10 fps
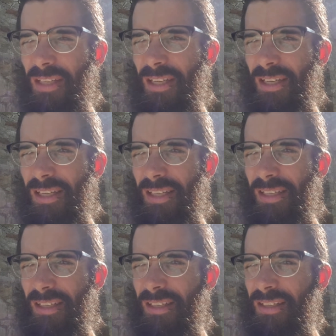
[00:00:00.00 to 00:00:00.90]

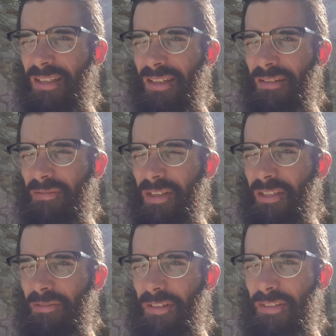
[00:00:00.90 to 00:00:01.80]
and really
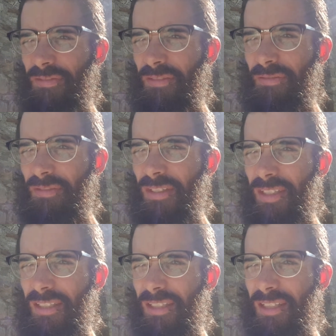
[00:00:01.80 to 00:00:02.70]
grateful for
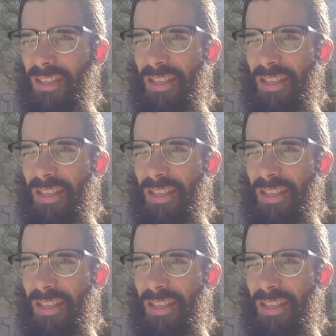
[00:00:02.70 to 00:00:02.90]
this.